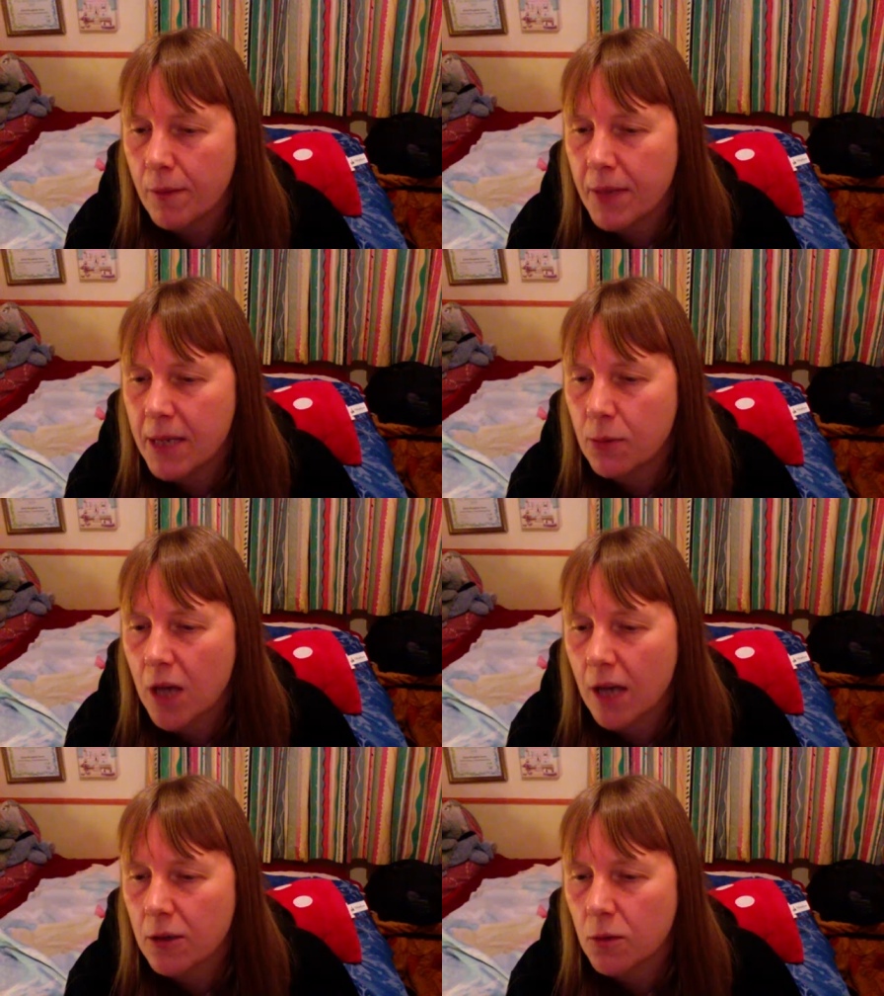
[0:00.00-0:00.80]
People
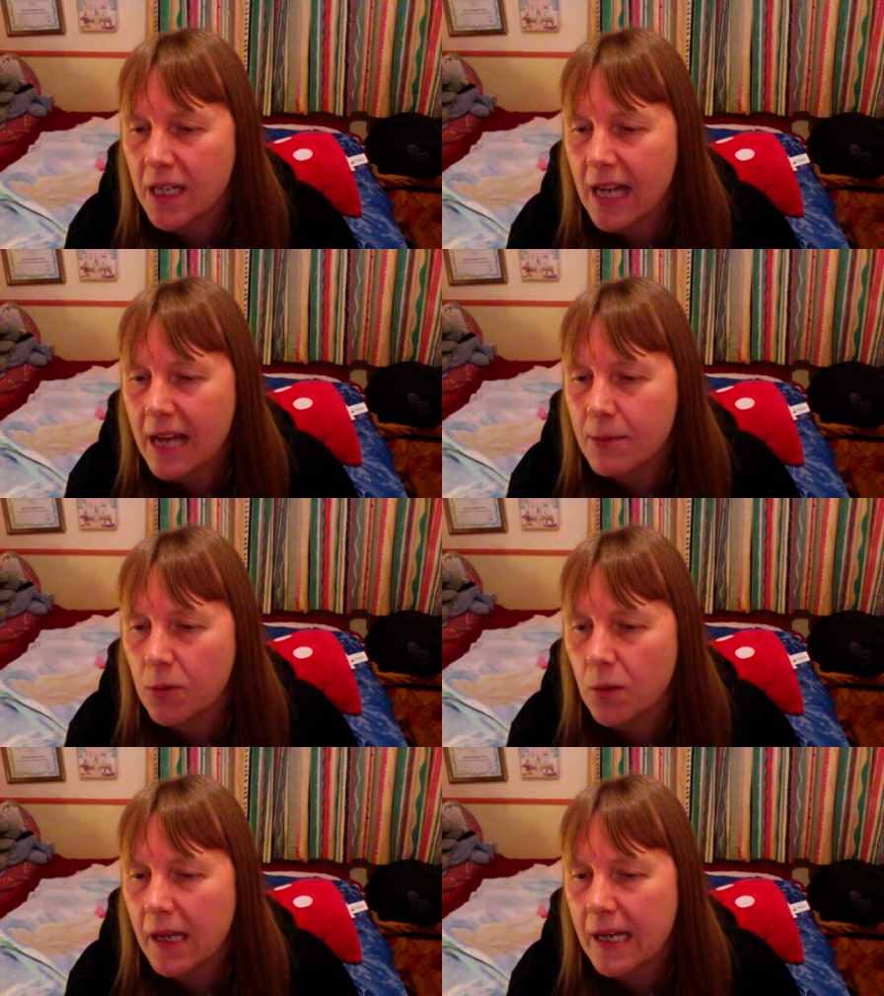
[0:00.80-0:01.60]
cuddle, we
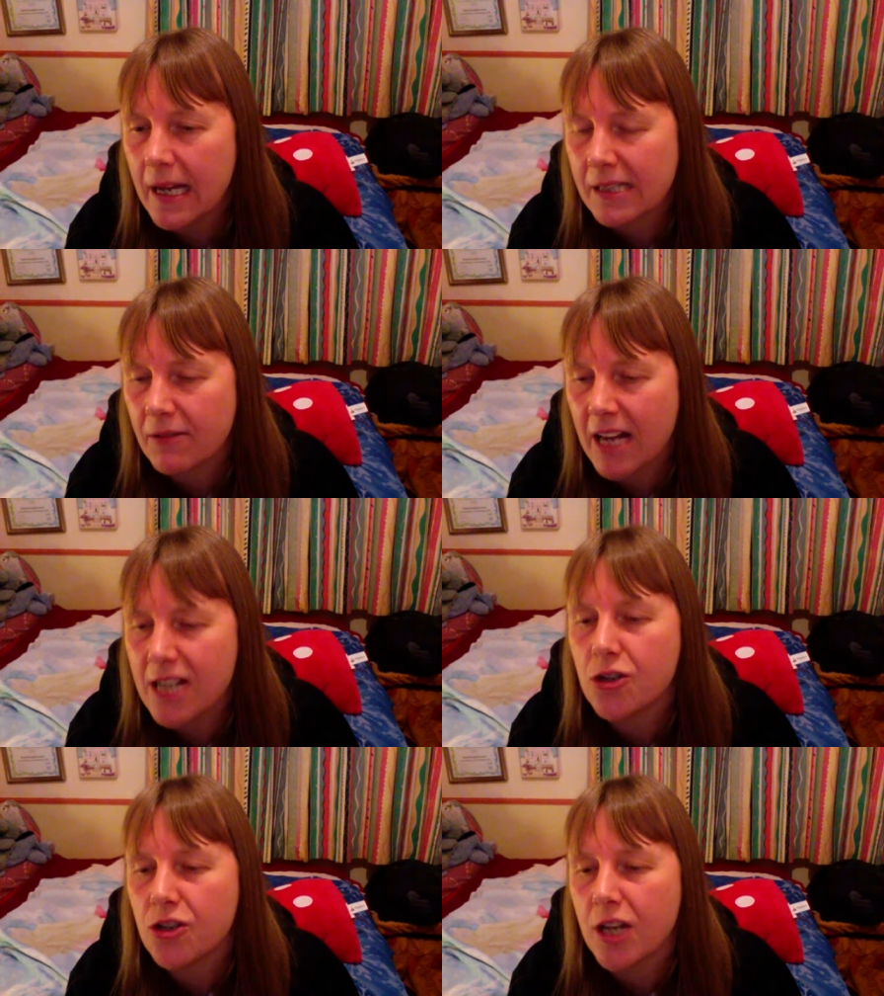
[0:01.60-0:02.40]
label it as a
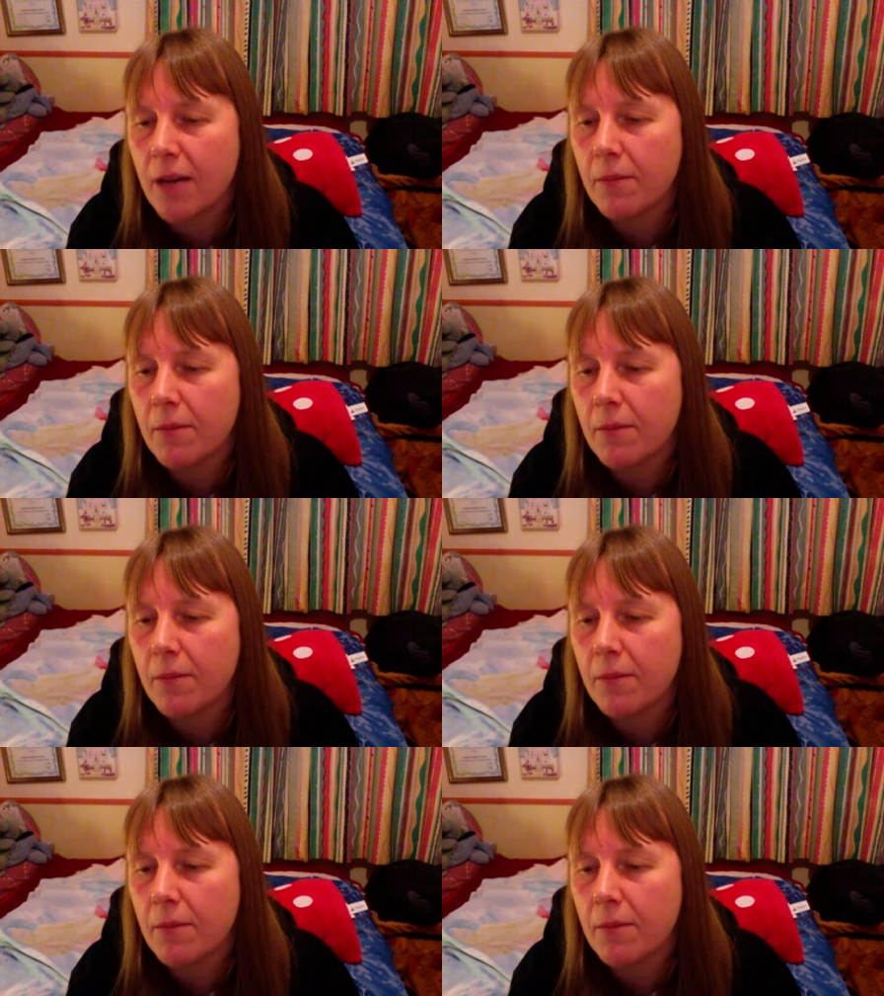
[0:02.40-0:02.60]
relationship.